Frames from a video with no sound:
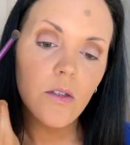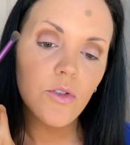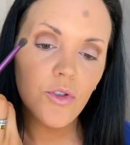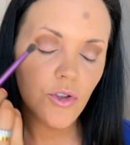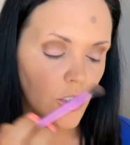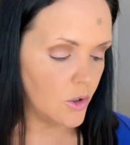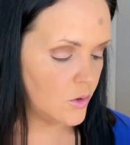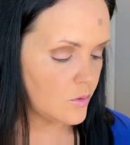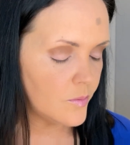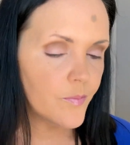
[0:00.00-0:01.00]

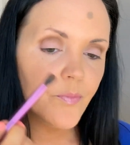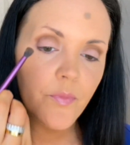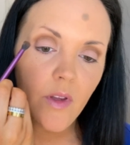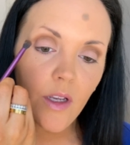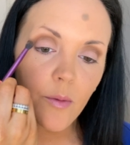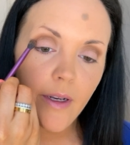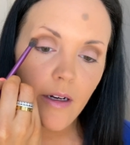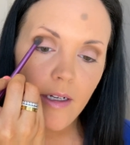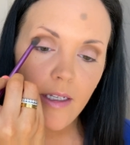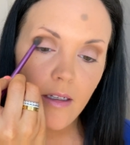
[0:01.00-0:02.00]
So, here we are
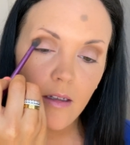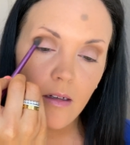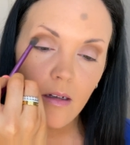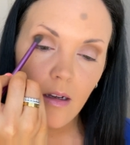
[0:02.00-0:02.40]
again,